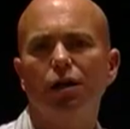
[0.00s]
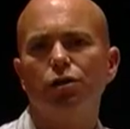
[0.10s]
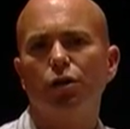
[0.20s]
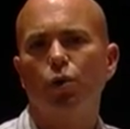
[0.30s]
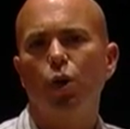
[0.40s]

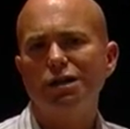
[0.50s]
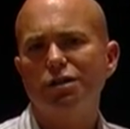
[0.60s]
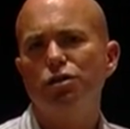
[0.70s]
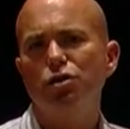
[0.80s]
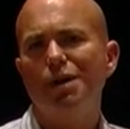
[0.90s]
So the
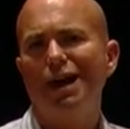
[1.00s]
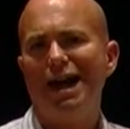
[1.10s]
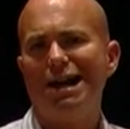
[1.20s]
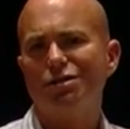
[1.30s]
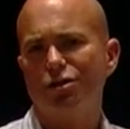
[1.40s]
question you may
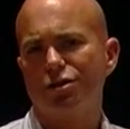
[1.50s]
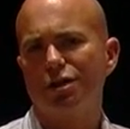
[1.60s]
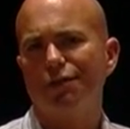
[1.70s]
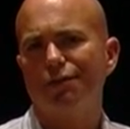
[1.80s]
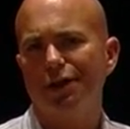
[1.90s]
ask
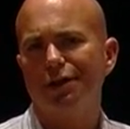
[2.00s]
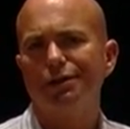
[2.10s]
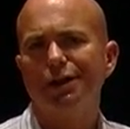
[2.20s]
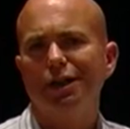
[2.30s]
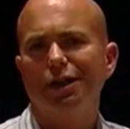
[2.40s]
yourself, though,
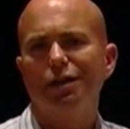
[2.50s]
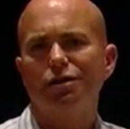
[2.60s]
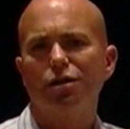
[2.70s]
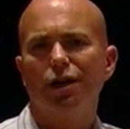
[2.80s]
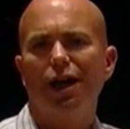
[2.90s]
is
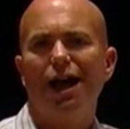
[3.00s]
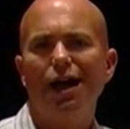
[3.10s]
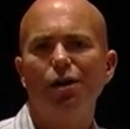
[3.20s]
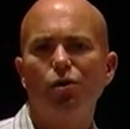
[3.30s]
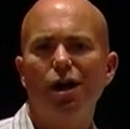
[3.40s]
okay,
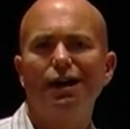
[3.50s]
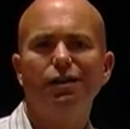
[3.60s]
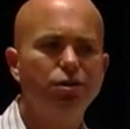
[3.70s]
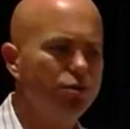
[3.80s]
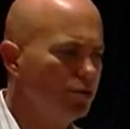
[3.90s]
how do I
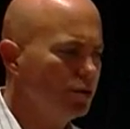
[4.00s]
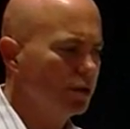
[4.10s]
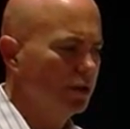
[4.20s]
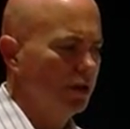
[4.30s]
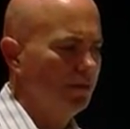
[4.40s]
use
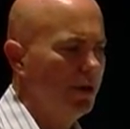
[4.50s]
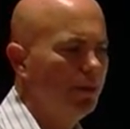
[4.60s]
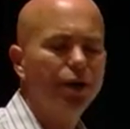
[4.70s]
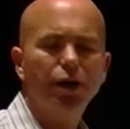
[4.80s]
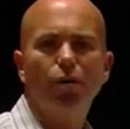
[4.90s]
a
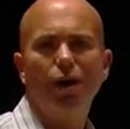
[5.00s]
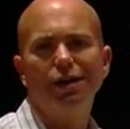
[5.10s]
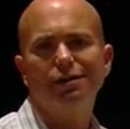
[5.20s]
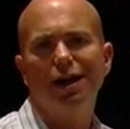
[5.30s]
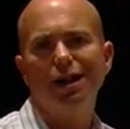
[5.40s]
memory array
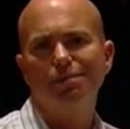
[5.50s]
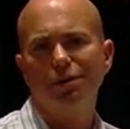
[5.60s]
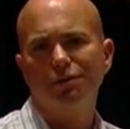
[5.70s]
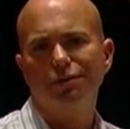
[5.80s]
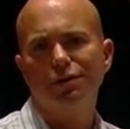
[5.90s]
type
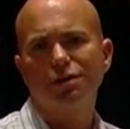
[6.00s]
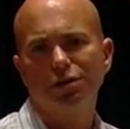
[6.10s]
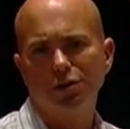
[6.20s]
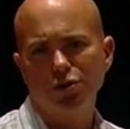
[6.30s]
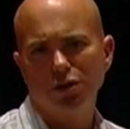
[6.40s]
of
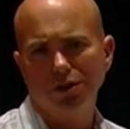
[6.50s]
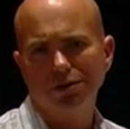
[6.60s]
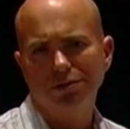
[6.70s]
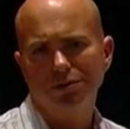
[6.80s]
solution